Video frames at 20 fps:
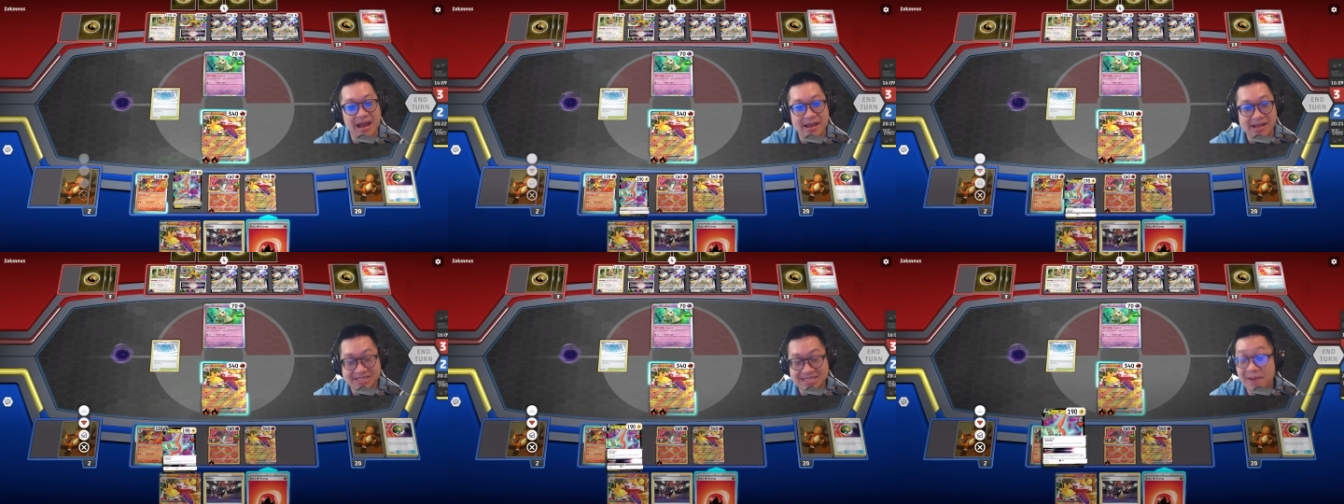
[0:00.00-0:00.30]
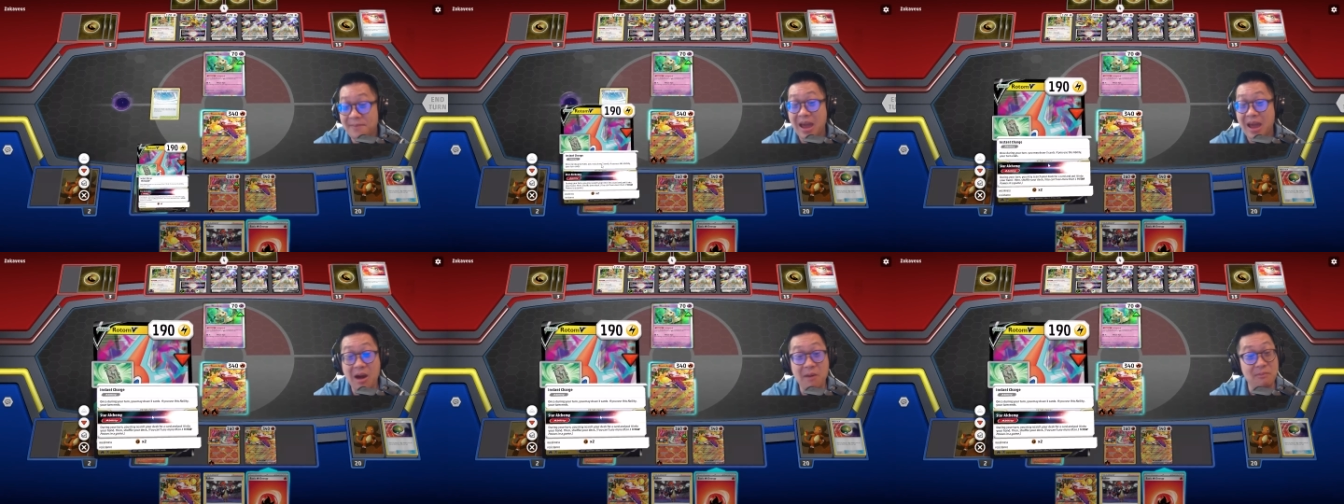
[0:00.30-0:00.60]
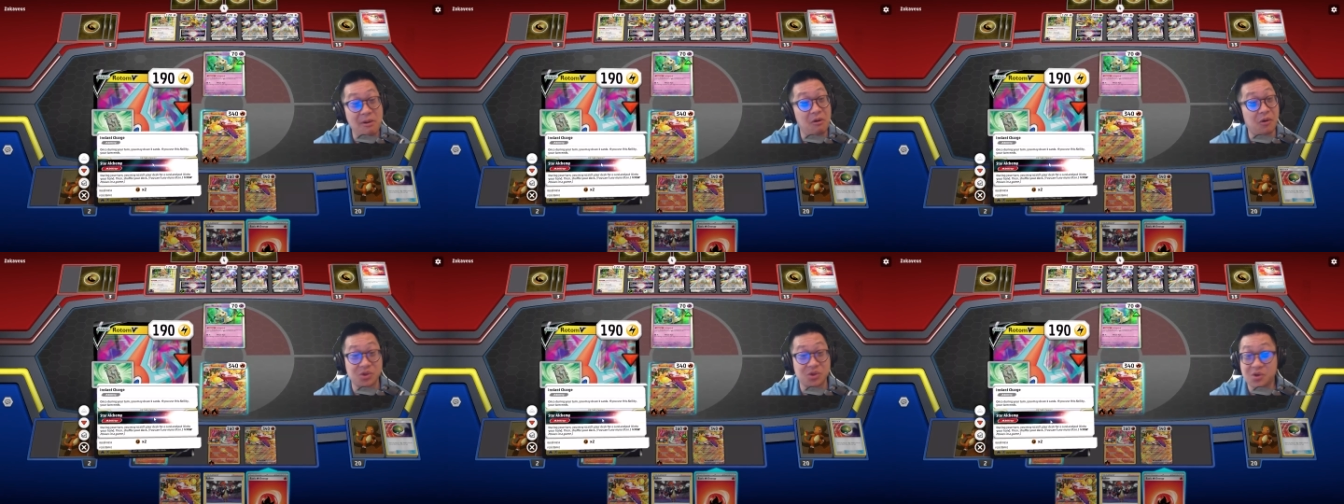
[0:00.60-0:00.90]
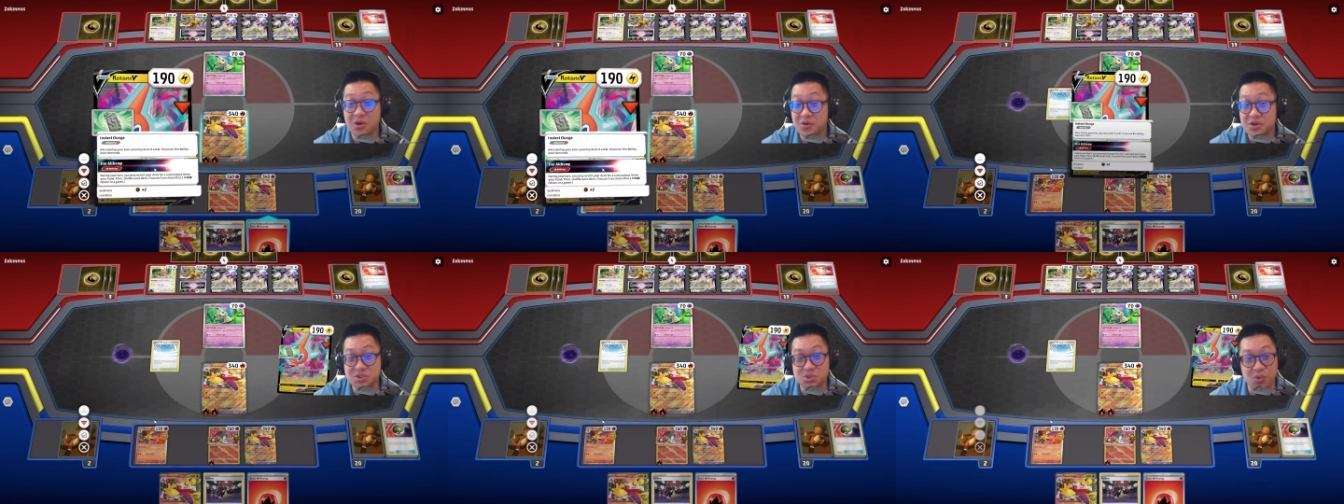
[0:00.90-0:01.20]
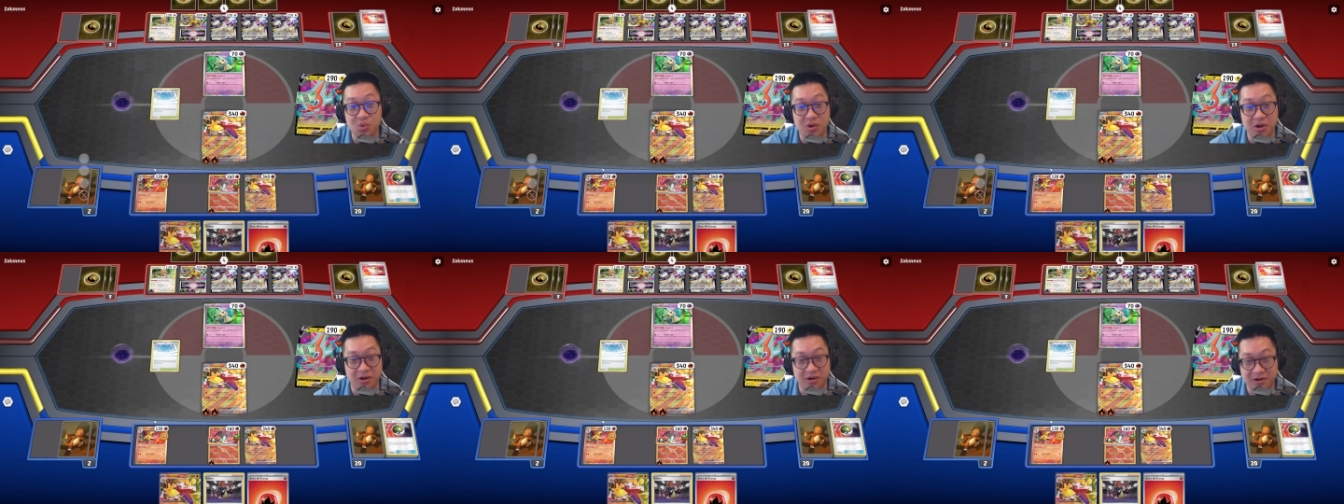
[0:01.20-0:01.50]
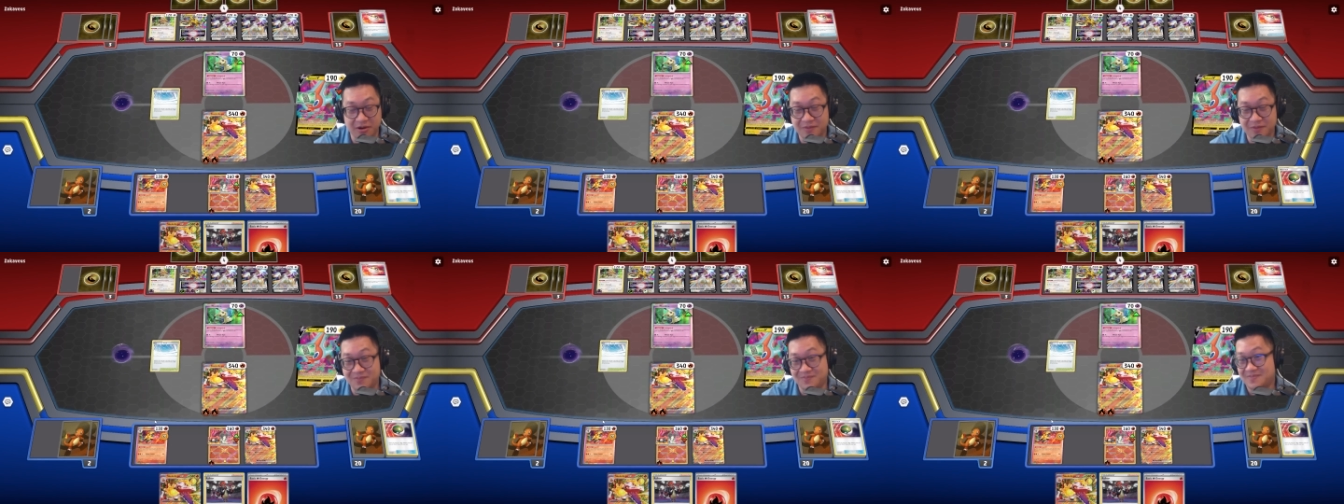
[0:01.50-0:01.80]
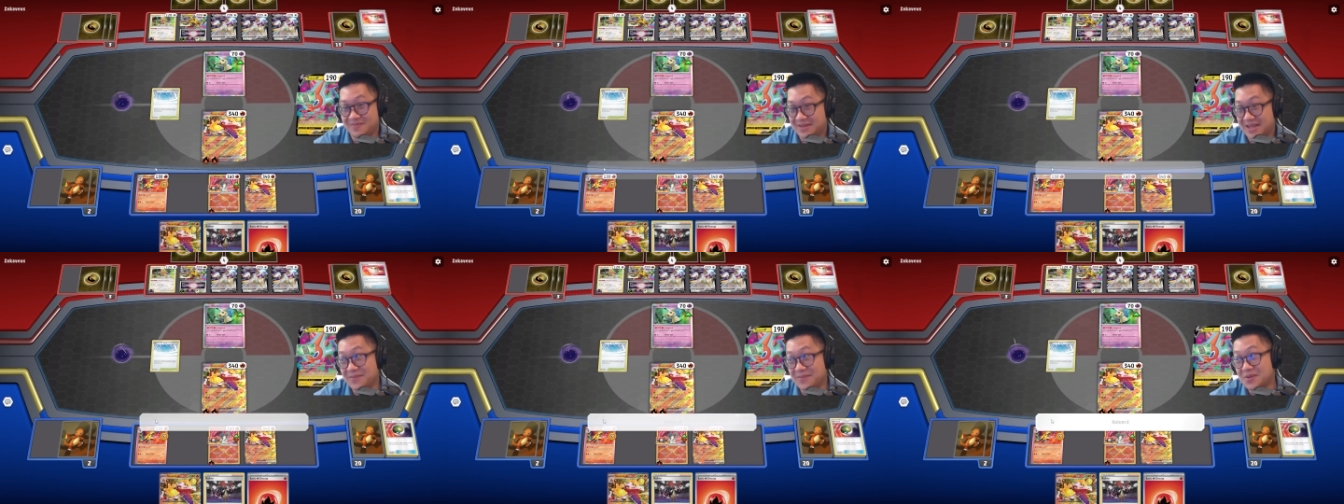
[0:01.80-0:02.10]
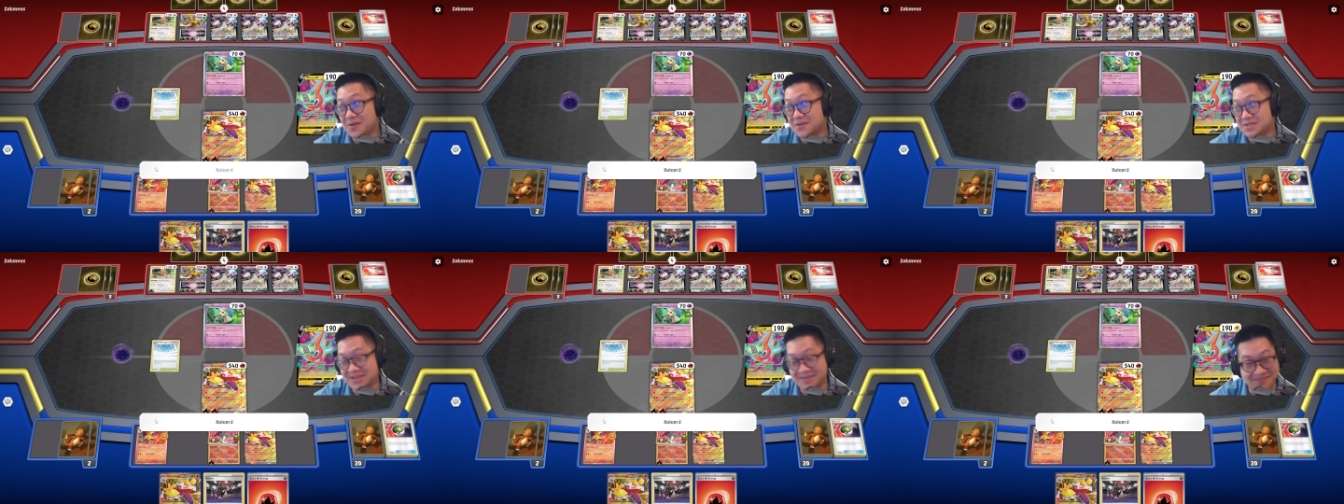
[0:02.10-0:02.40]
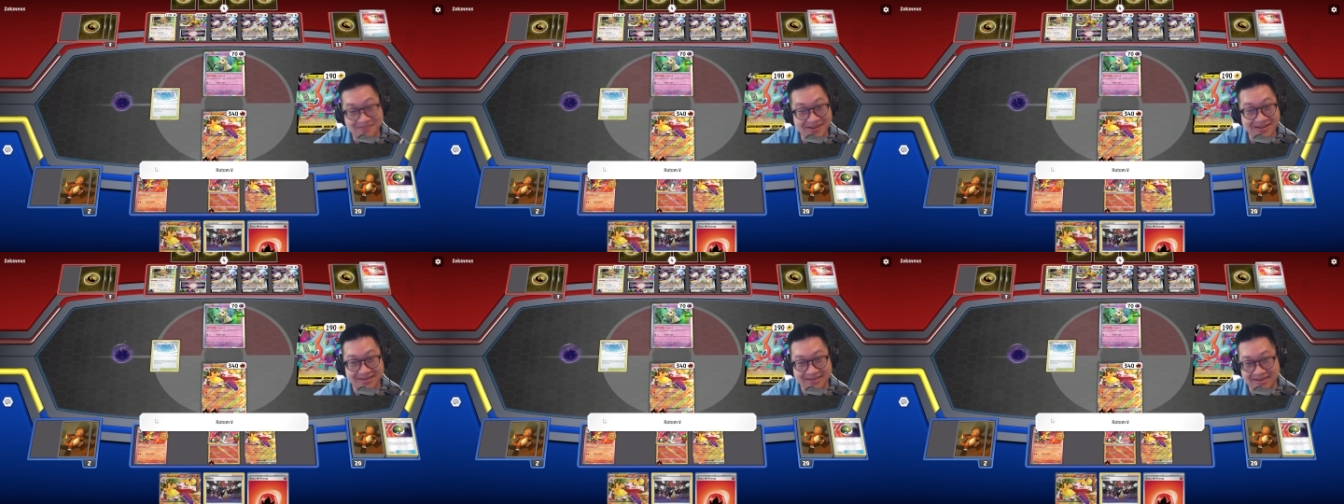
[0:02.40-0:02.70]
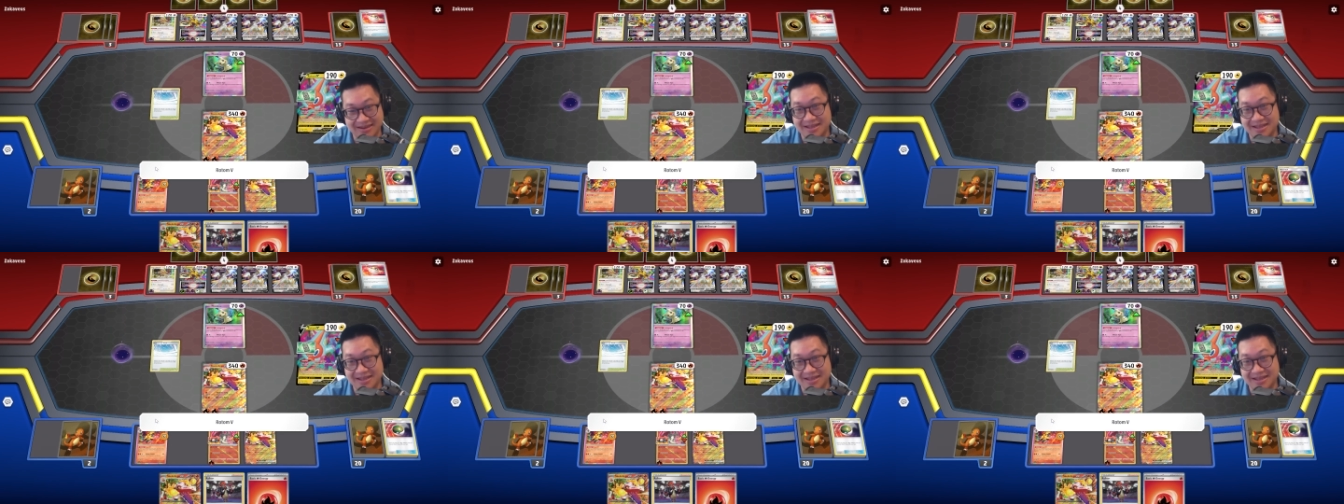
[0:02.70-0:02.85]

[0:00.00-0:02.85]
Somehow Poke Tools work. Even though it's a building,